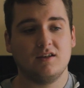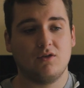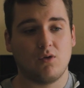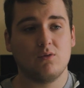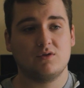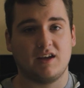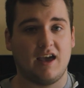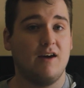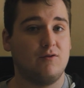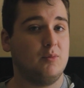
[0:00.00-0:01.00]
grow to
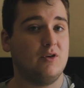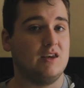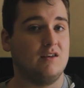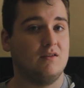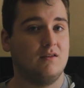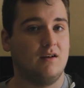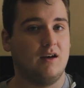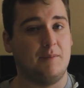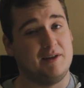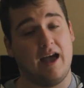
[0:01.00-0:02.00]
care for Bucky.
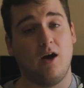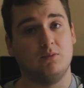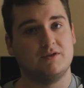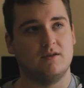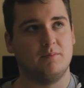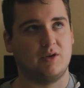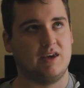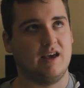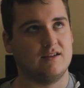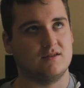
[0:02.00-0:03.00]
I mean, it helps that
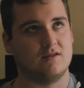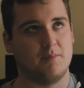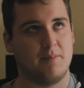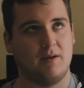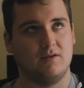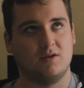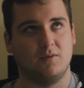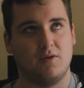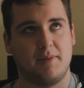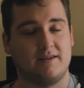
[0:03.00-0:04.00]
Bucky has some
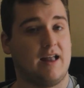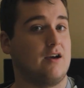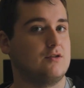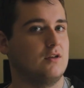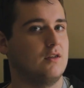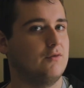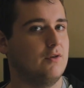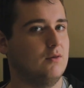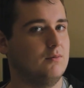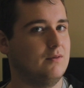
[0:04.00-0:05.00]
of the best action in the
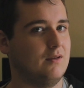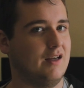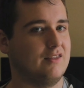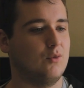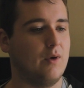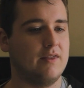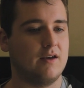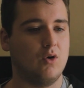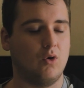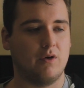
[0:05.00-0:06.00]
film. Like, the way they
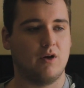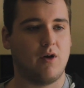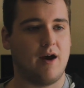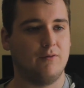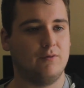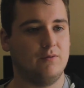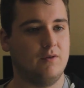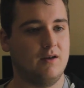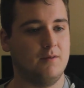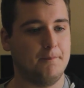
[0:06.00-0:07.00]
choreograph
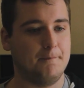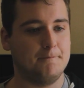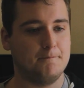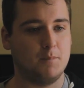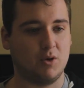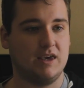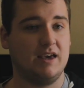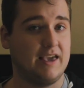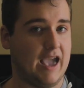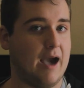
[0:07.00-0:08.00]
Bucky
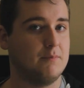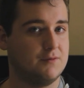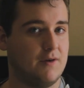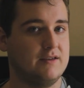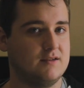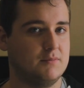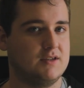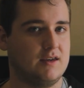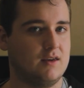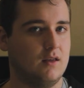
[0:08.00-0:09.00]
and Cap's fights in
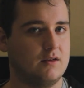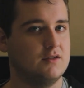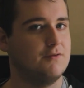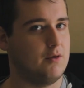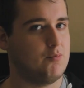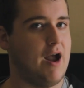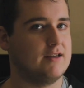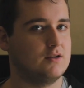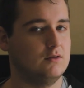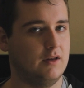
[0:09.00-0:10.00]
particular, because it's very
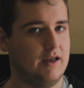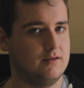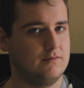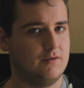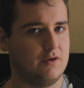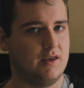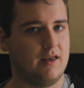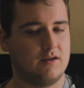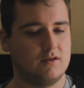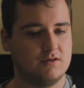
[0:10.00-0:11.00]
practical led, very
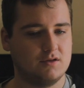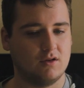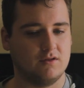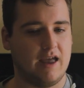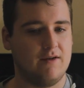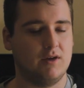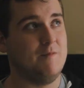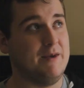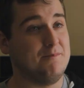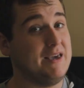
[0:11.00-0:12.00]
like stunt heavy.
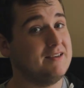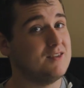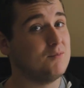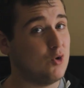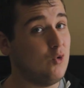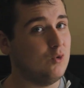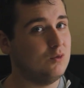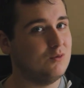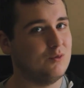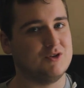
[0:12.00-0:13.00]
It makes them cool,
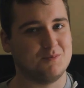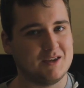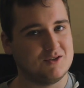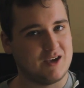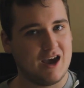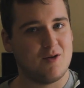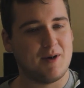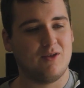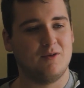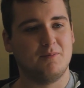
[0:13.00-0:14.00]
which makes you care
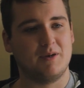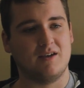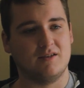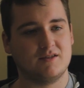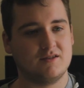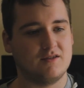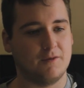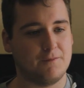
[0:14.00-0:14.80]
about them, because